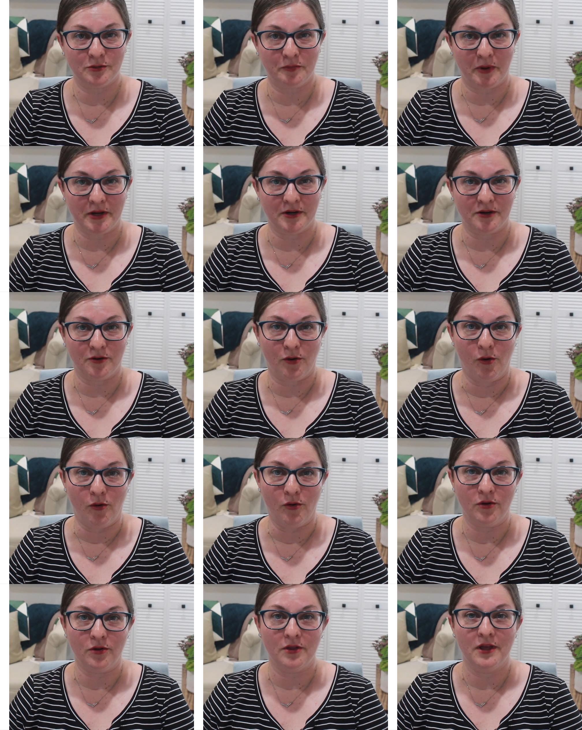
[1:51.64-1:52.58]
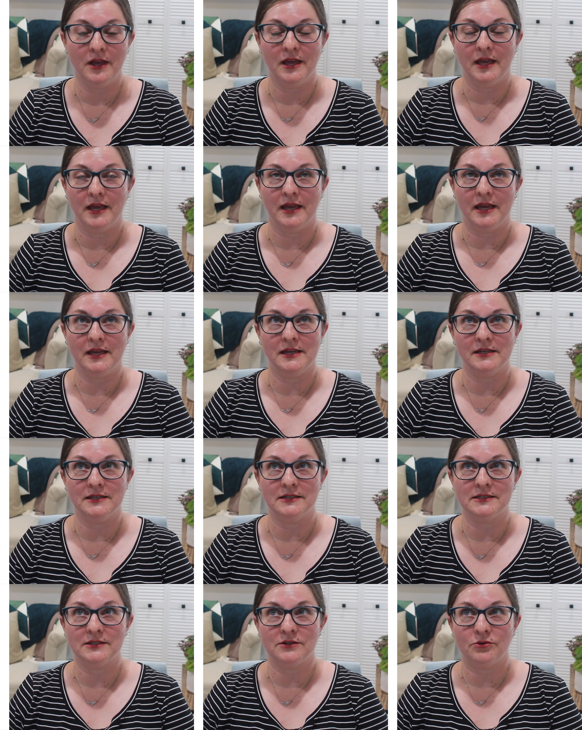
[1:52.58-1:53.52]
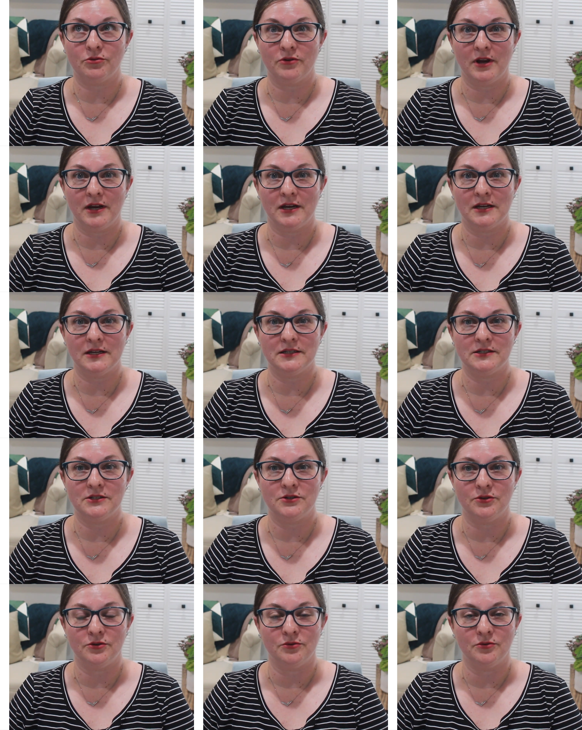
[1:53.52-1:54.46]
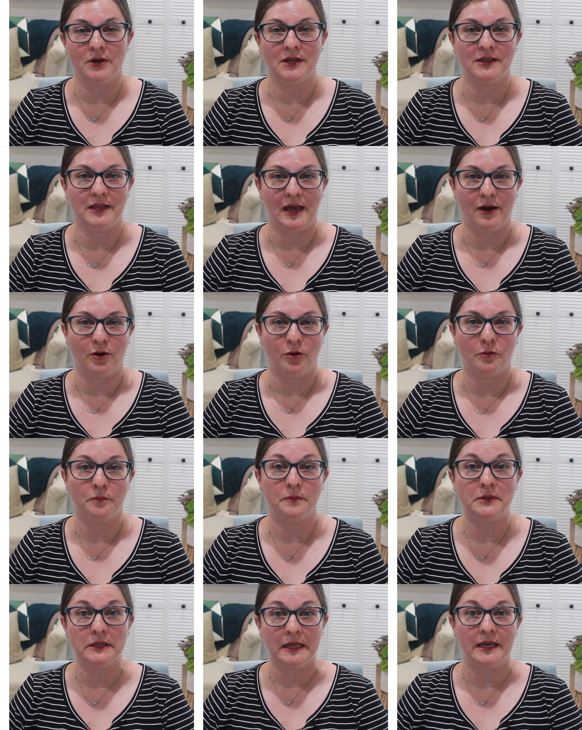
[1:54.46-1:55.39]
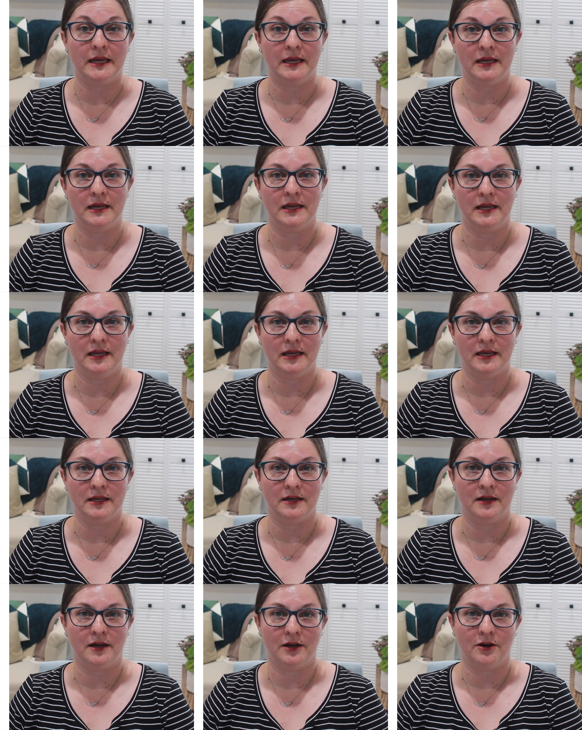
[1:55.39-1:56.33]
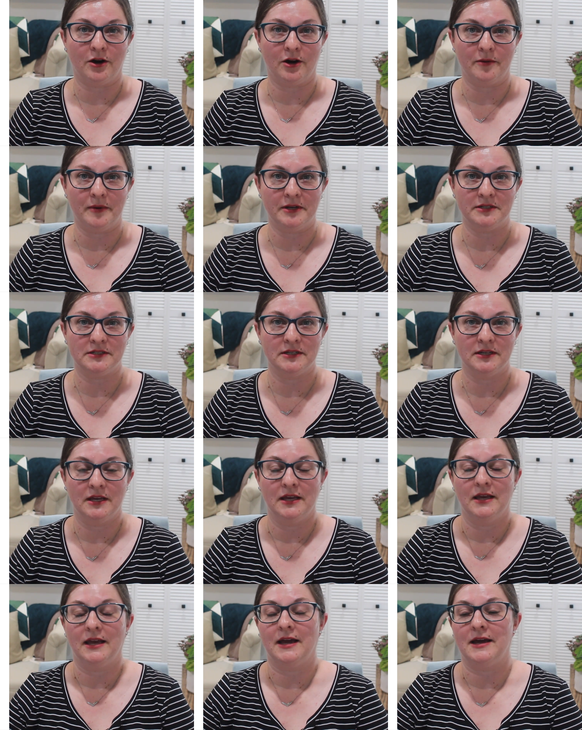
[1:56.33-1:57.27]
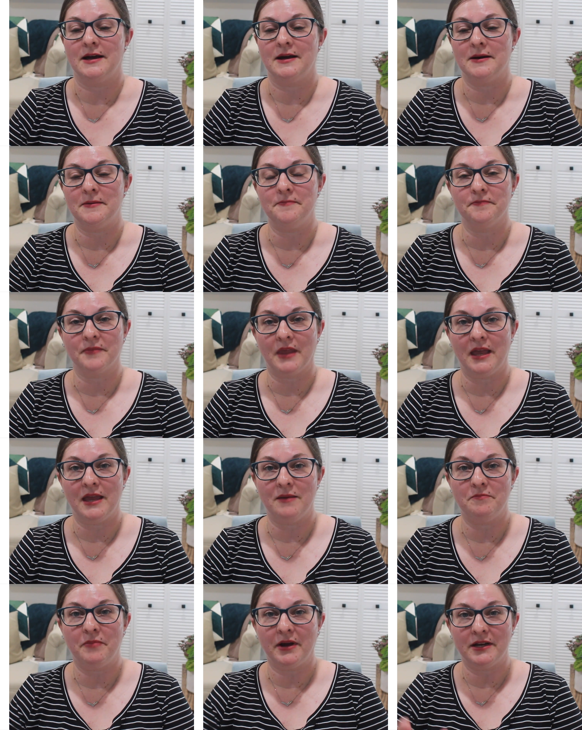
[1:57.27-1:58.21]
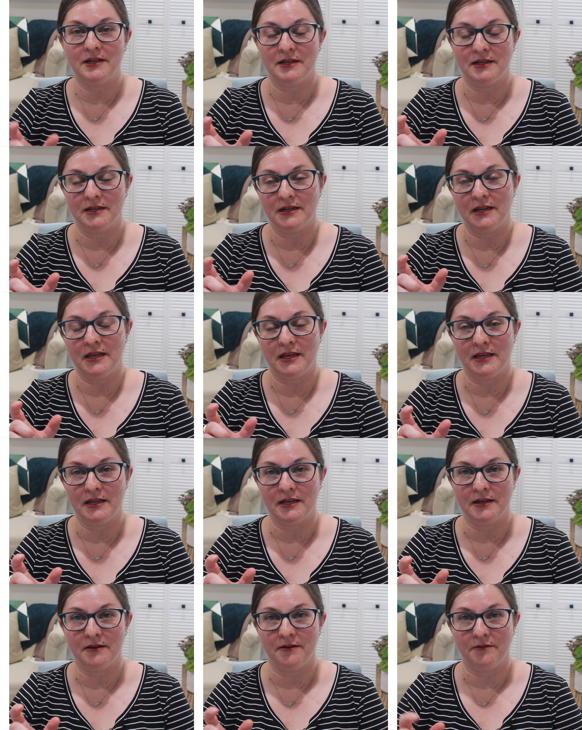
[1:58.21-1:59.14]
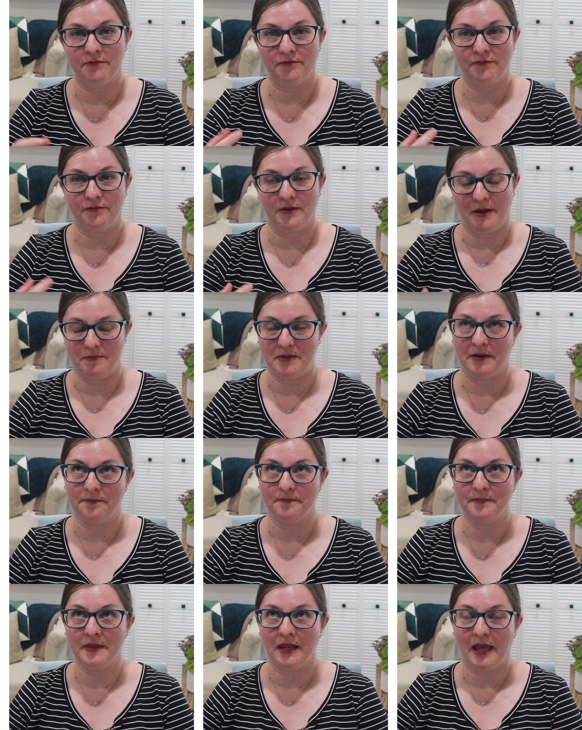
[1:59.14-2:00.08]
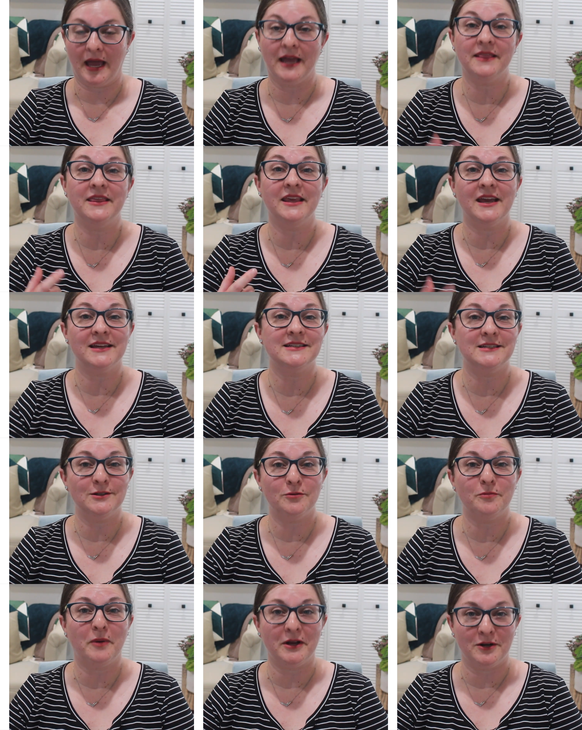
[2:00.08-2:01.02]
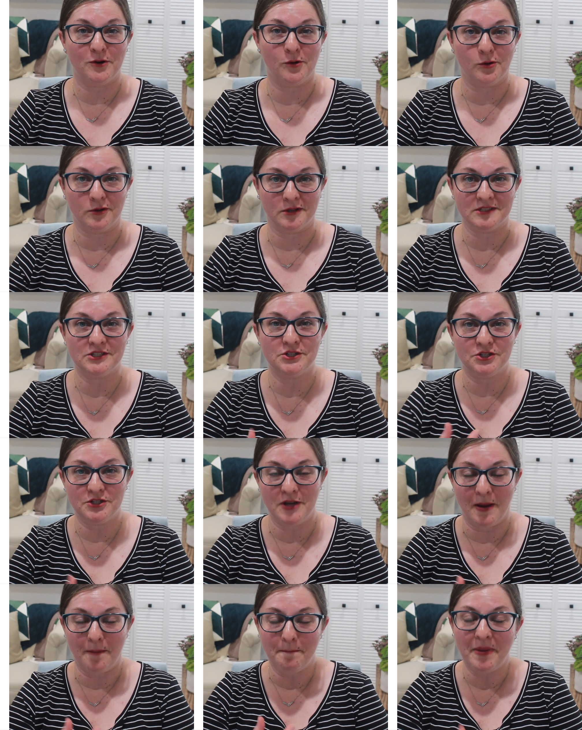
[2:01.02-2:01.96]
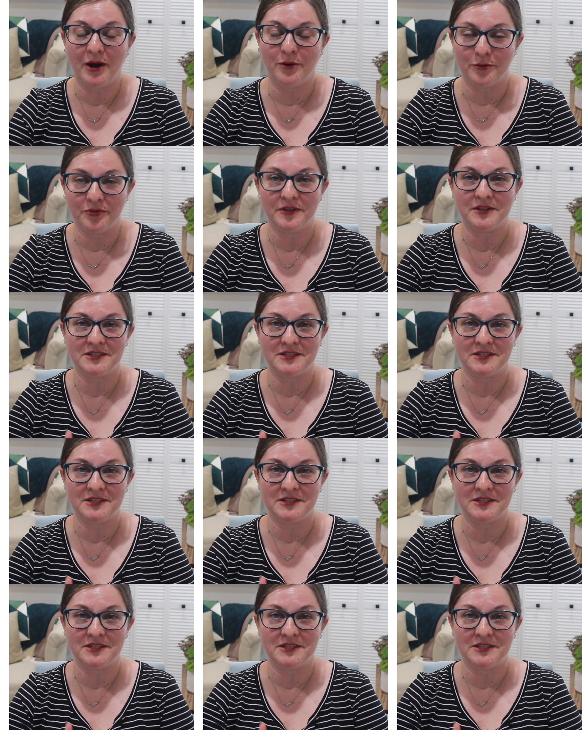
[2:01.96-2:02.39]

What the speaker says: buttonhole is created to allow play in a garment. A button the ideal buttonhole is about the